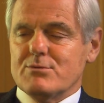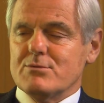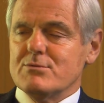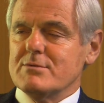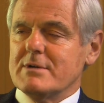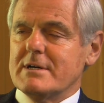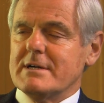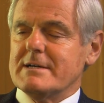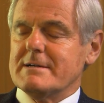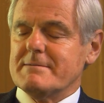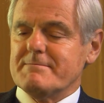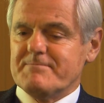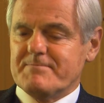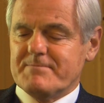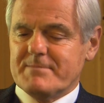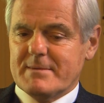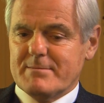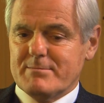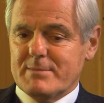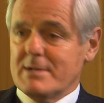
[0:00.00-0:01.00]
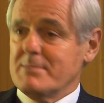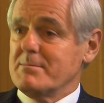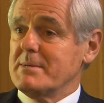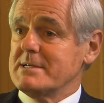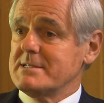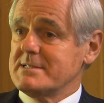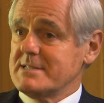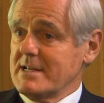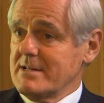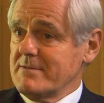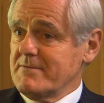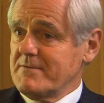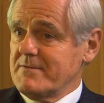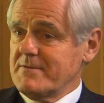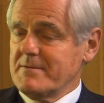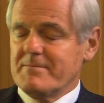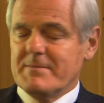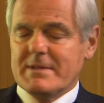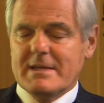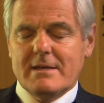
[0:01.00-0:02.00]
to uh, build
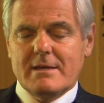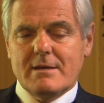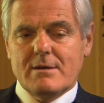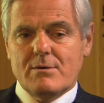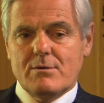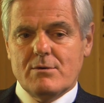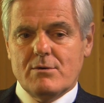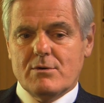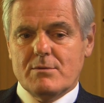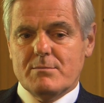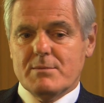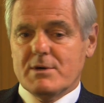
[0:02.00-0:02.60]
myself or